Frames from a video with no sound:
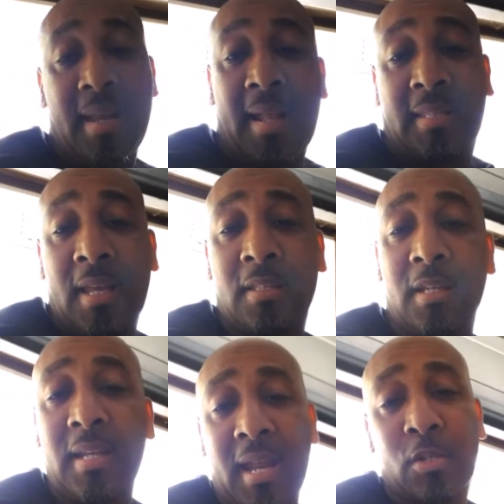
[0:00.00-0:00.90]
at the end of
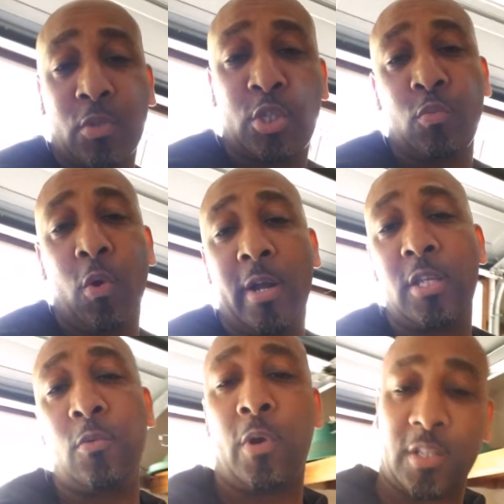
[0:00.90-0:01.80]
the day, that's what you want.
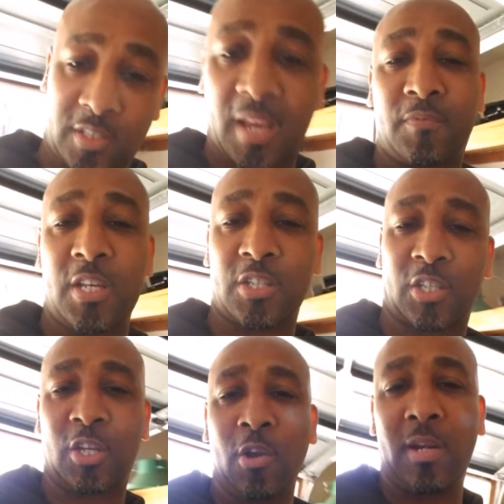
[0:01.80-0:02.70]
You want safety and
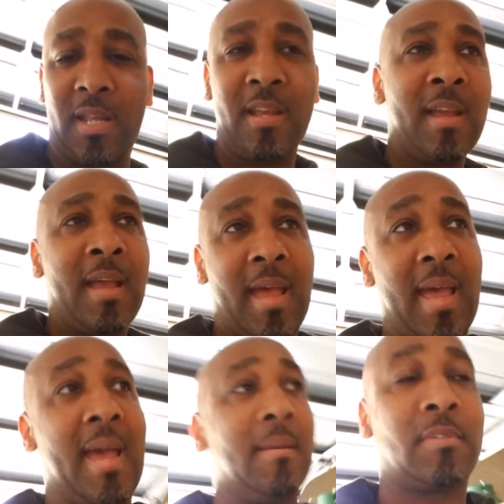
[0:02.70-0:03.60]
security,
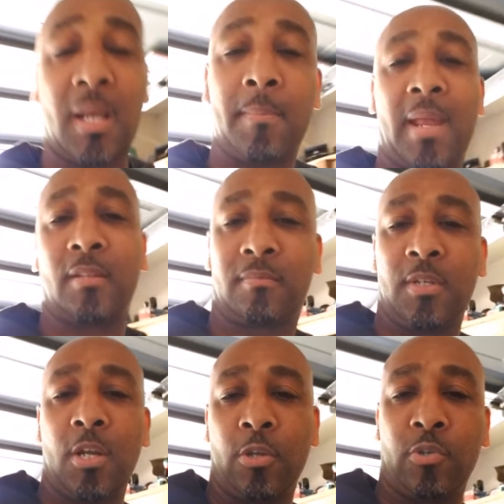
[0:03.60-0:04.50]
and something that
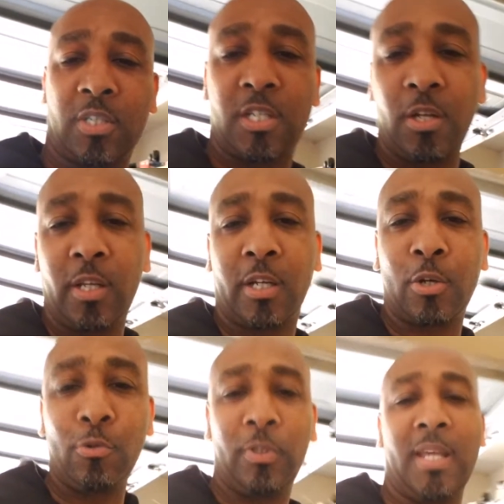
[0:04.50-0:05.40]
you can still look
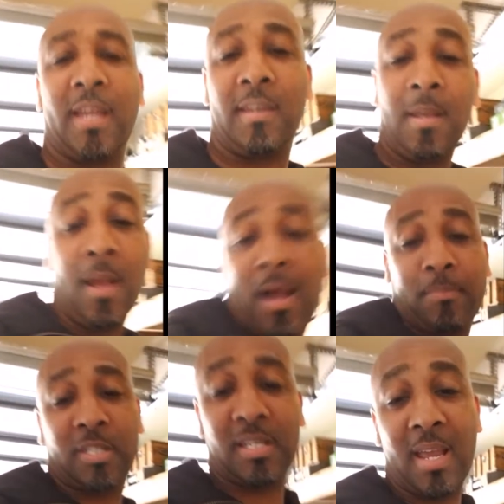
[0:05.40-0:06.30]
cool in. I'm
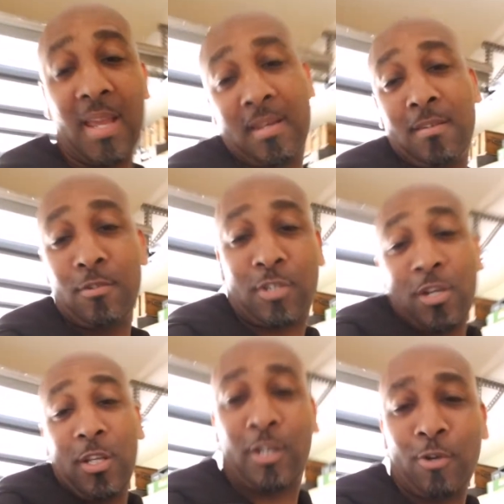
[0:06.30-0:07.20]
just saying, you still
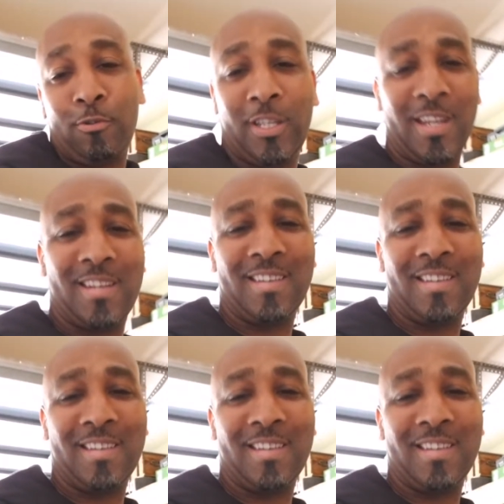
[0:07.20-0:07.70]
look cool in it.